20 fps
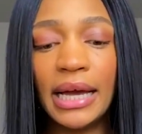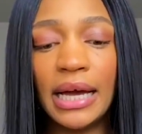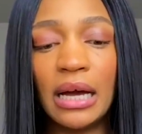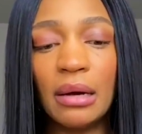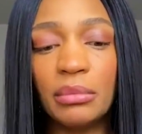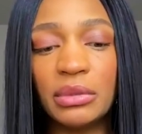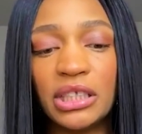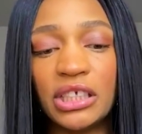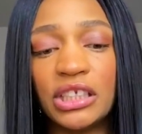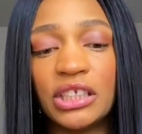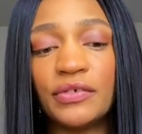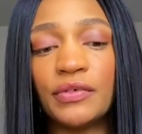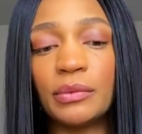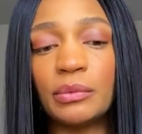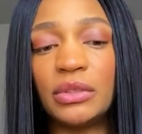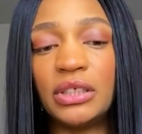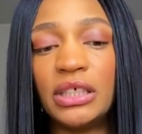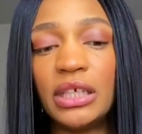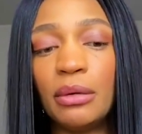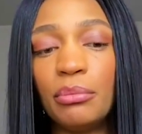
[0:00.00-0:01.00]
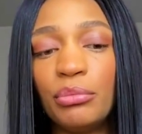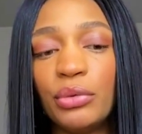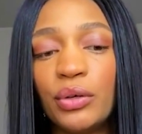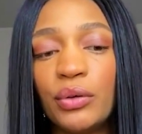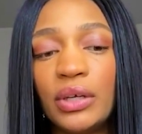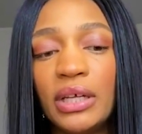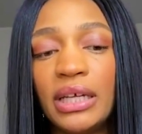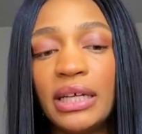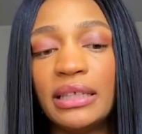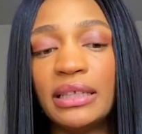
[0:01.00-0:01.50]
But this is from Scent
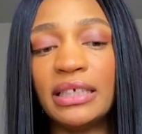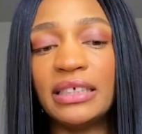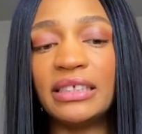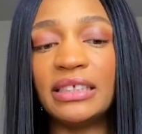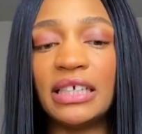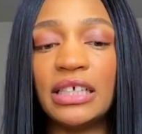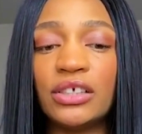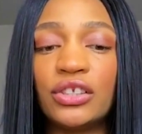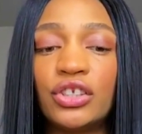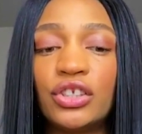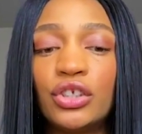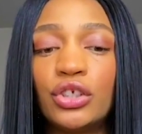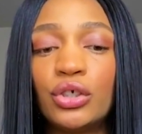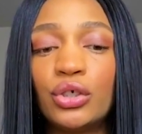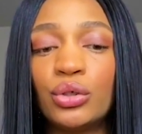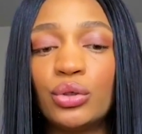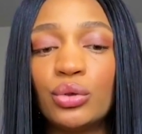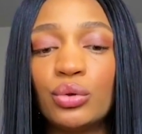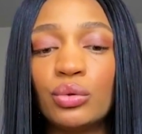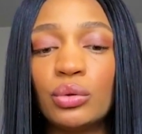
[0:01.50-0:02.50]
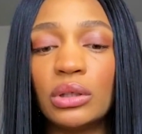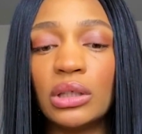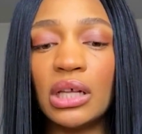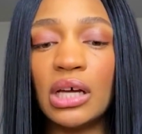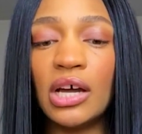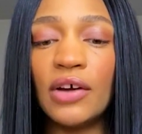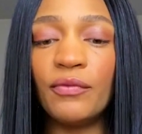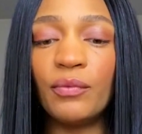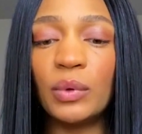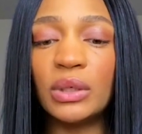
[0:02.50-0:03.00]
Beauty, and it says, to
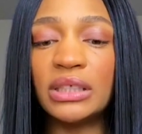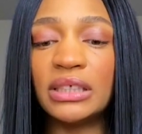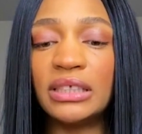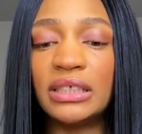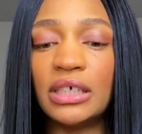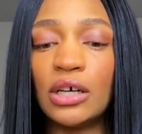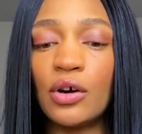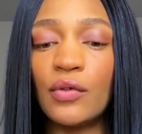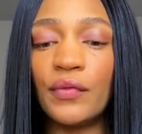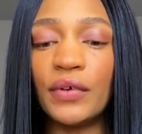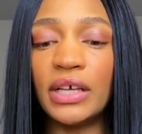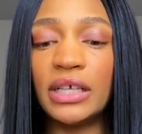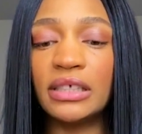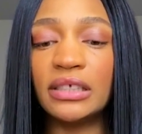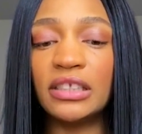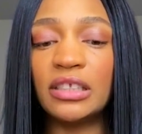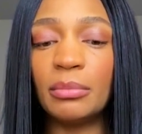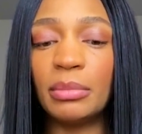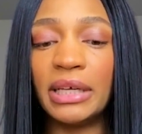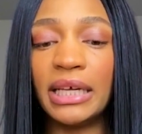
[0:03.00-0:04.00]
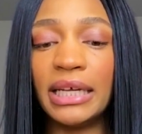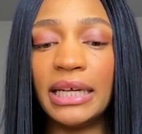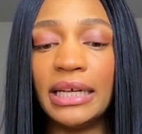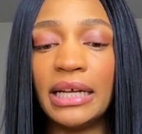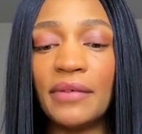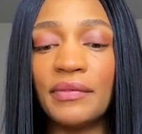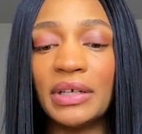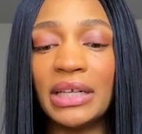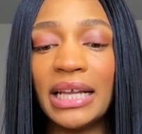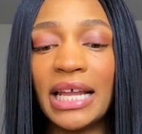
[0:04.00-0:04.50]
love oneself is the
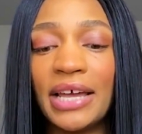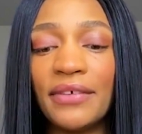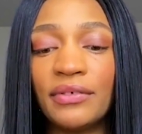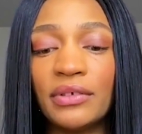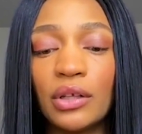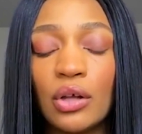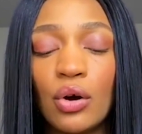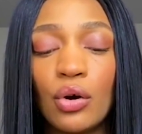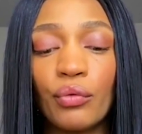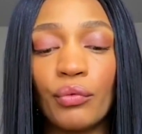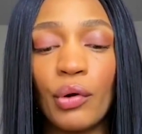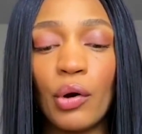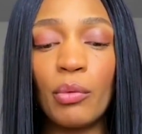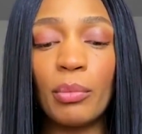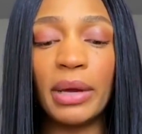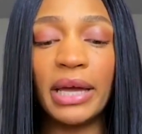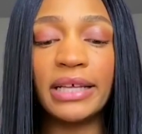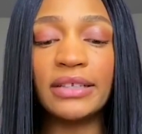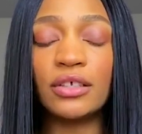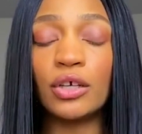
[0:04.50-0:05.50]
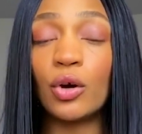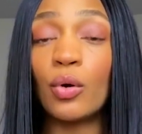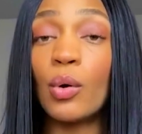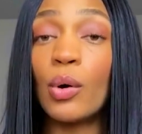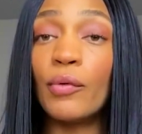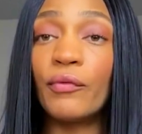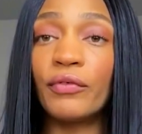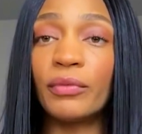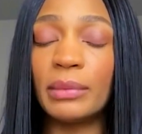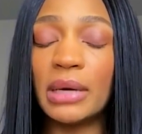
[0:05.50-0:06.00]
beginning of a lifelong romance, a
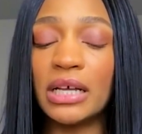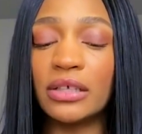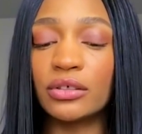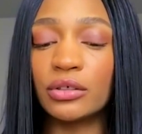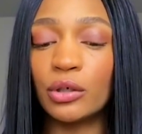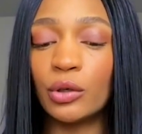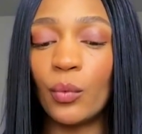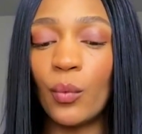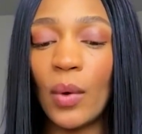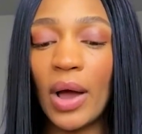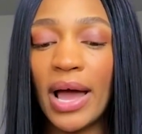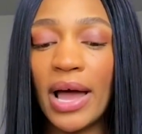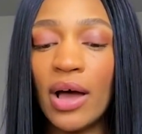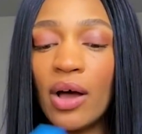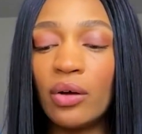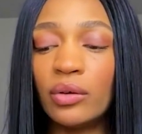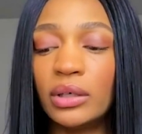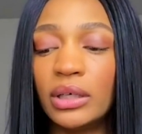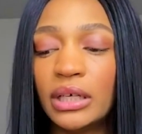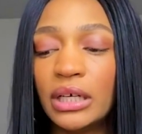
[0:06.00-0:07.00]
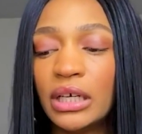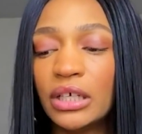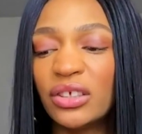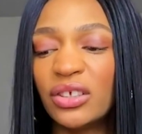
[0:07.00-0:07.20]
quote from Oscar Wilde.